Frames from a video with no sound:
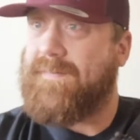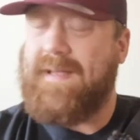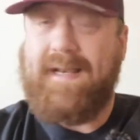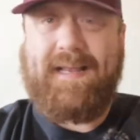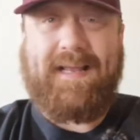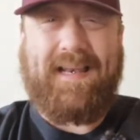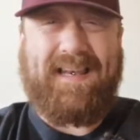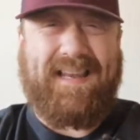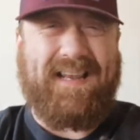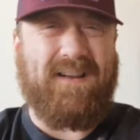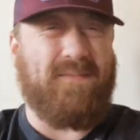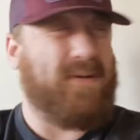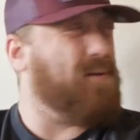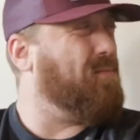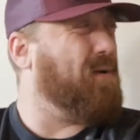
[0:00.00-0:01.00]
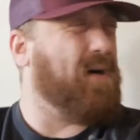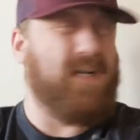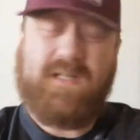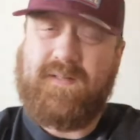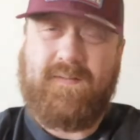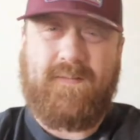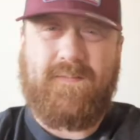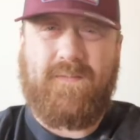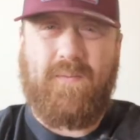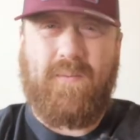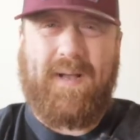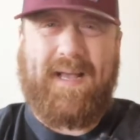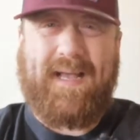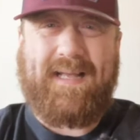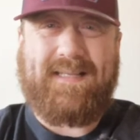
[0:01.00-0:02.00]
feeling a little bit worse for
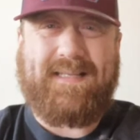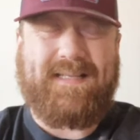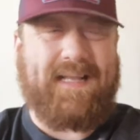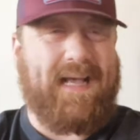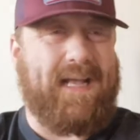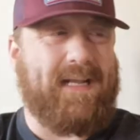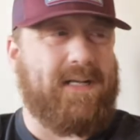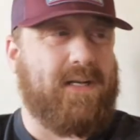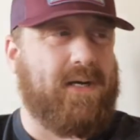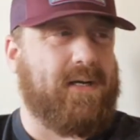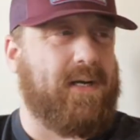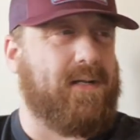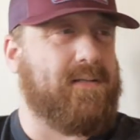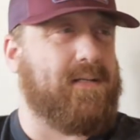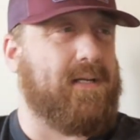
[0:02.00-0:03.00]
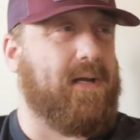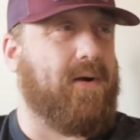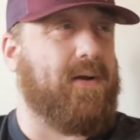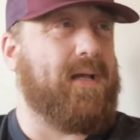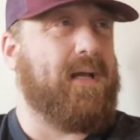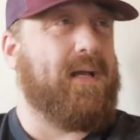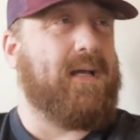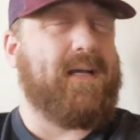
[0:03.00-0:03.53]
wear today, not going to lie.